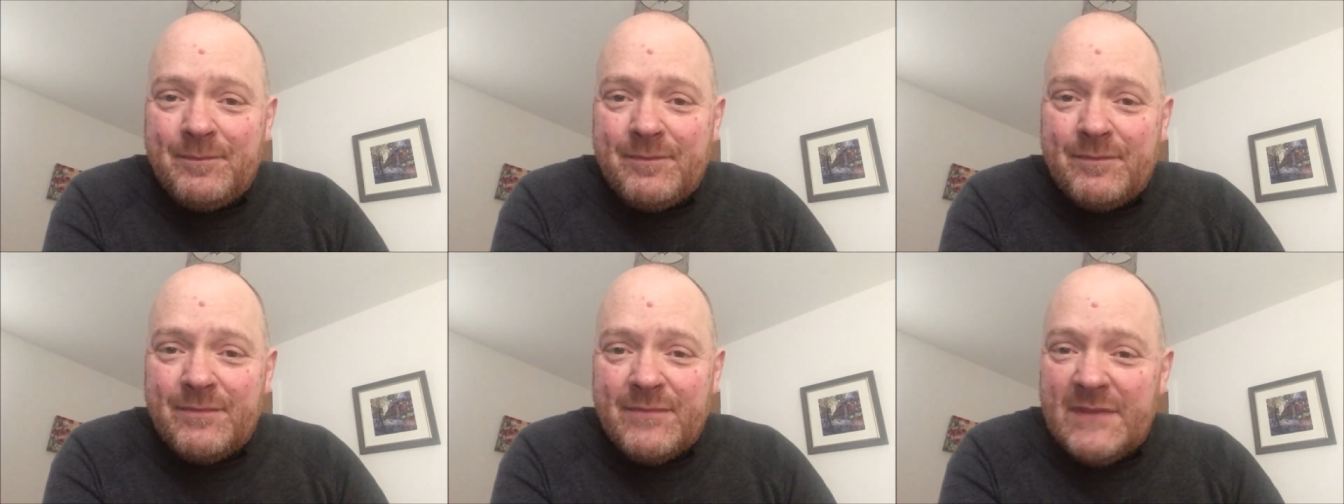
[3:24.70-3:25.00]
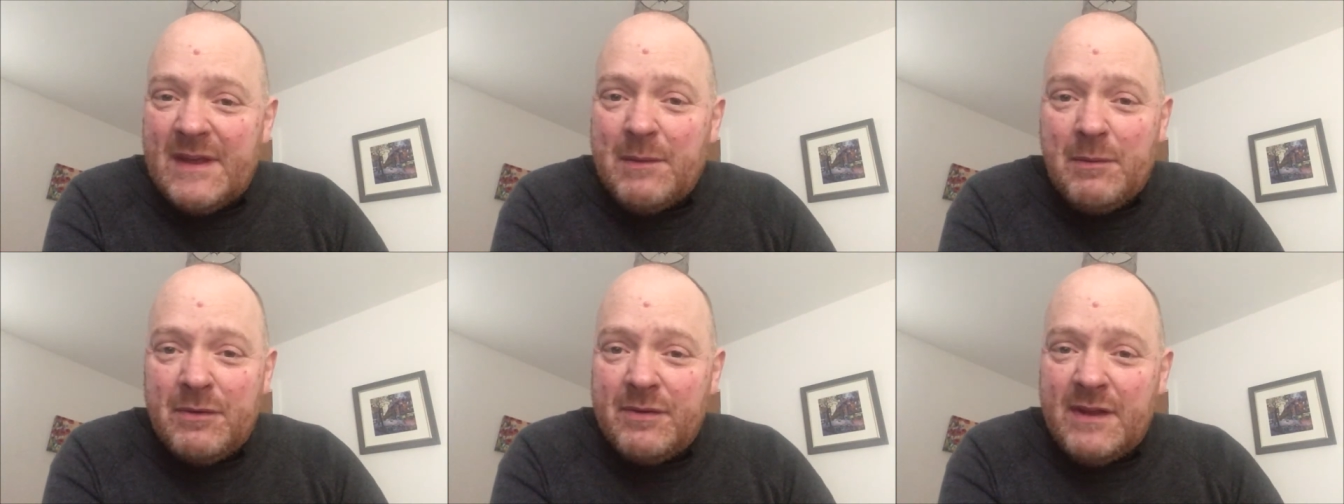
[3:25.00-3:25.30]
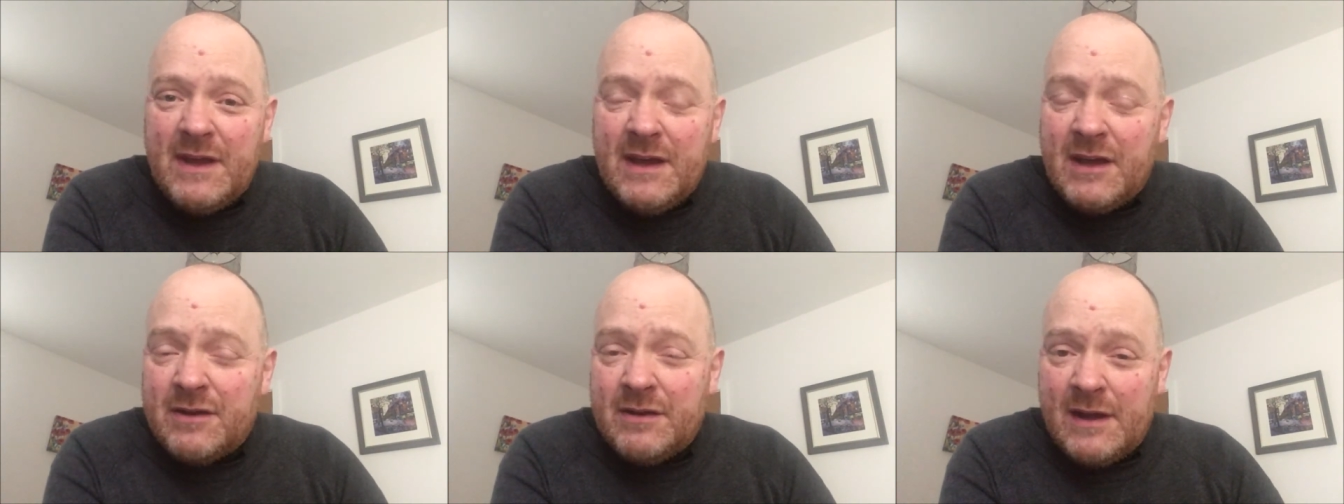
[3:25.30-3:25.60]
they
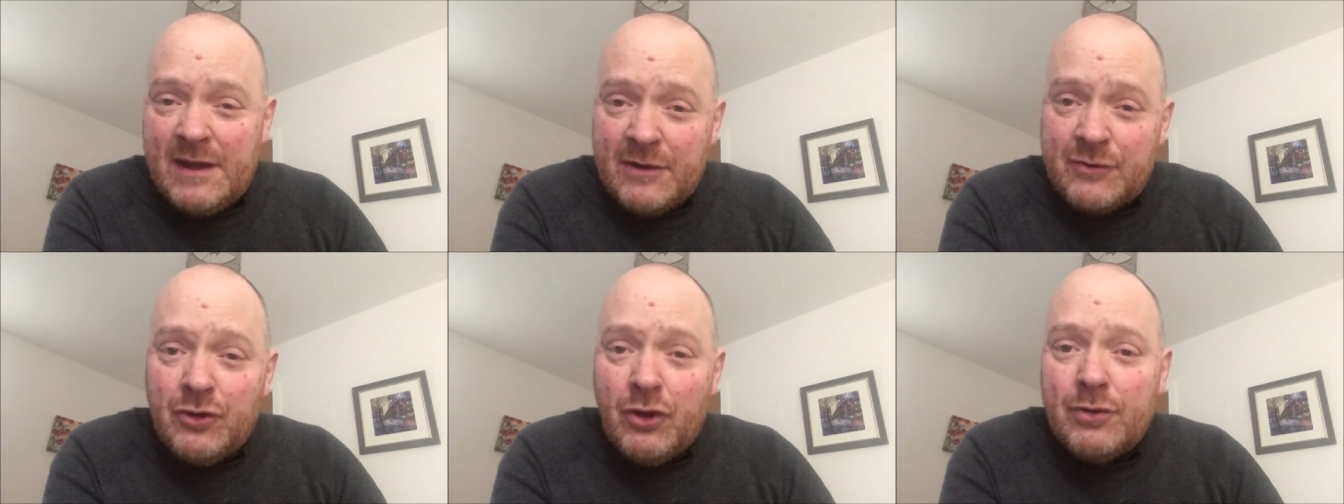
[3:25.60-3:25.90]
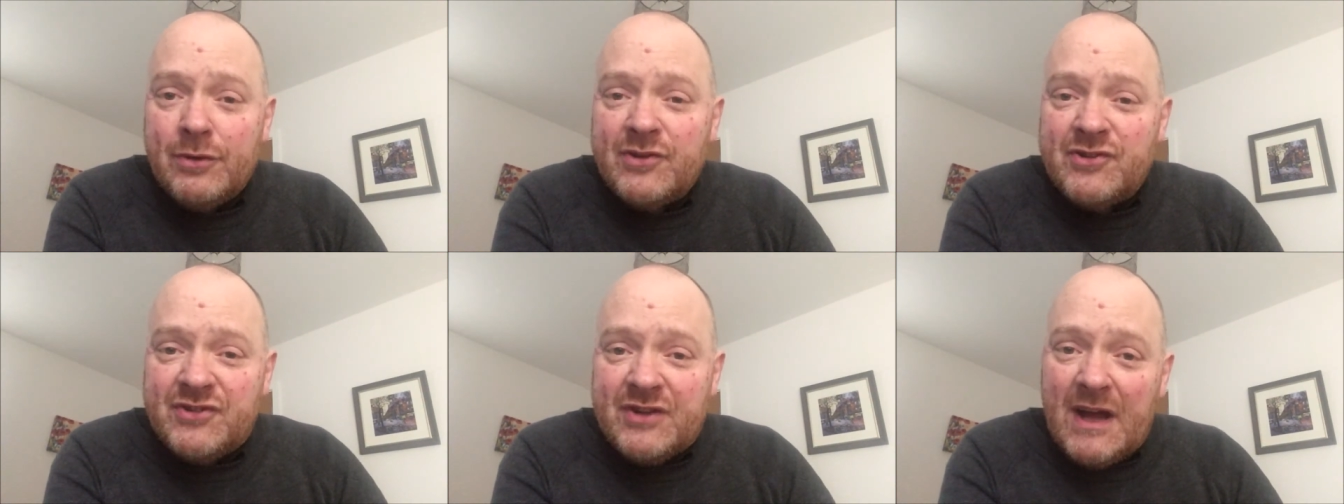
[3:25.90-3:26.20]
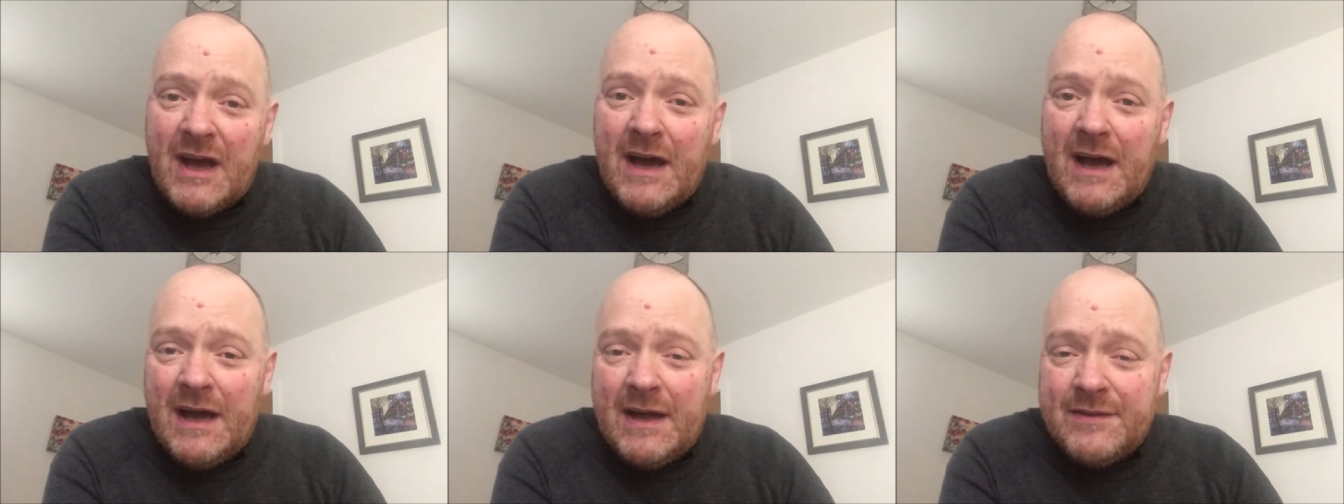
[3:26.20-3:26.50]
acknowledged
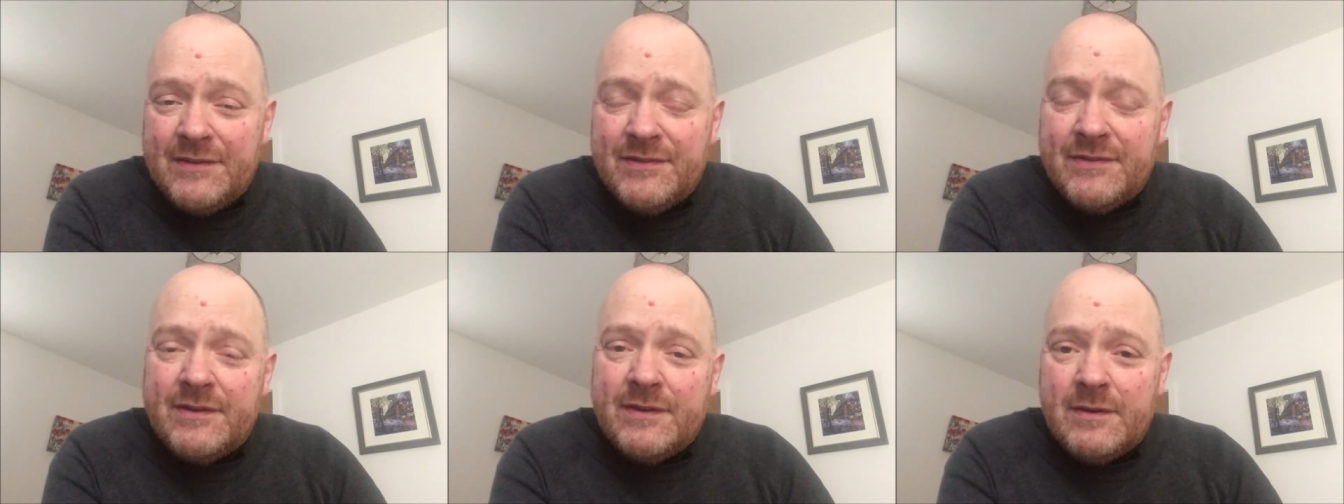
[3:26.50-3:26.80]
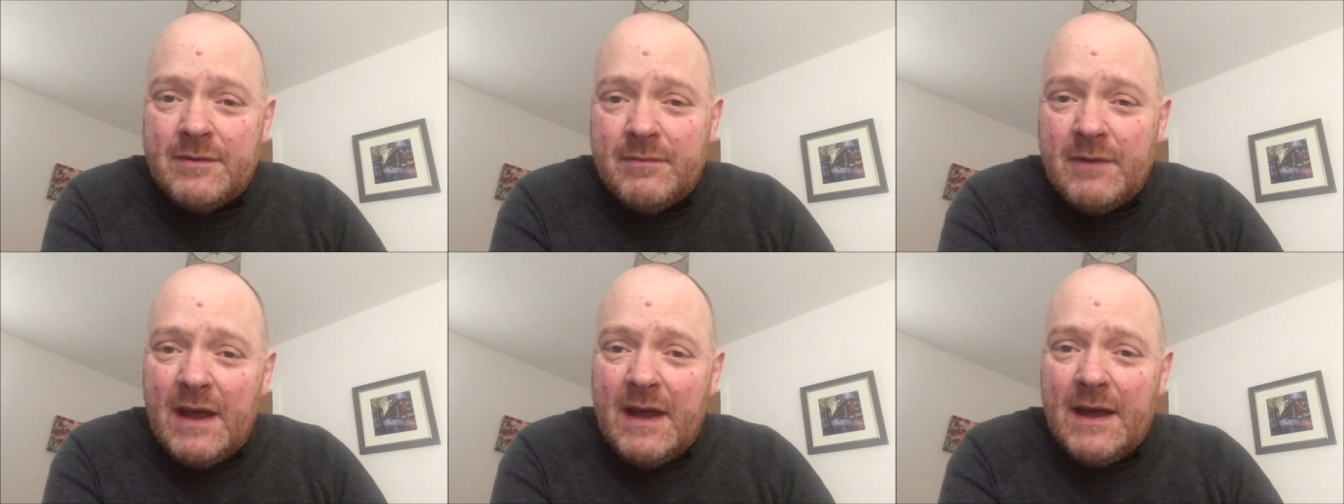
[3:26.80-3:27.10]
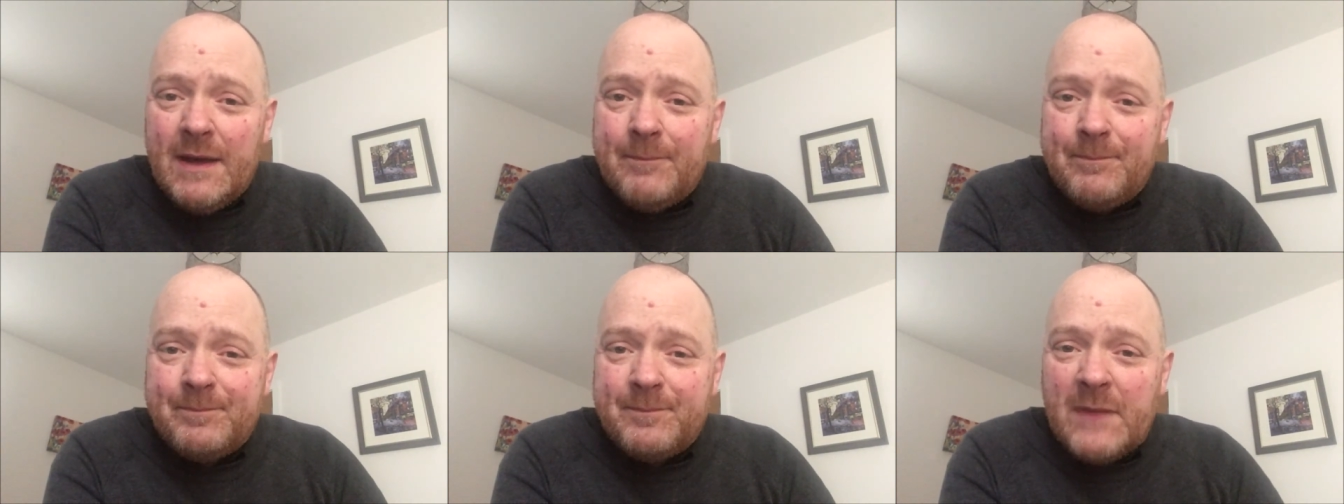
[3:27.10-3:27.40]
that, and
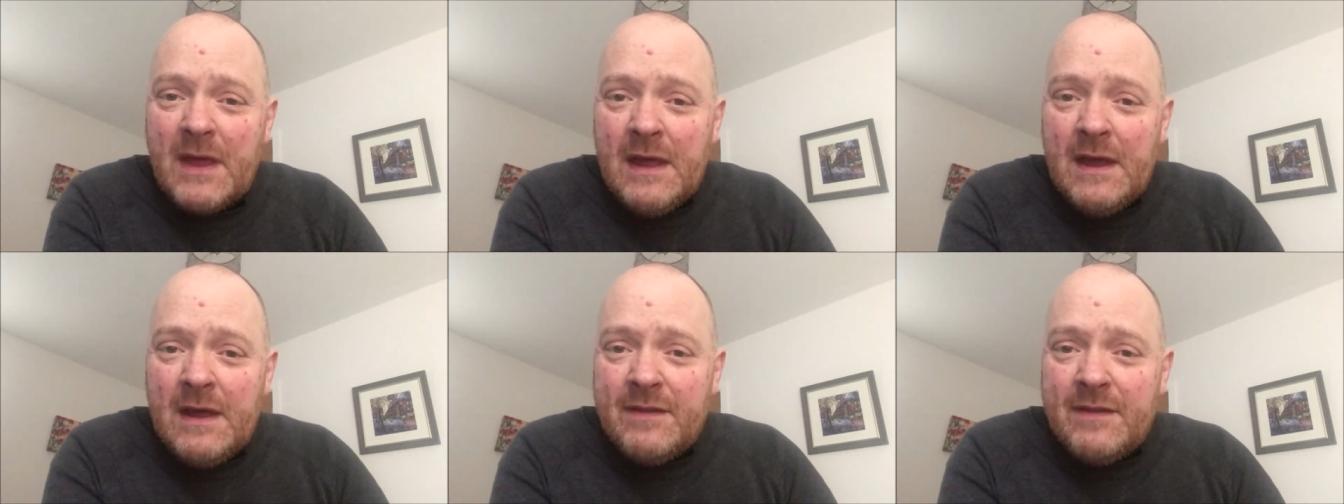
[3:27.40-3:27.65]
then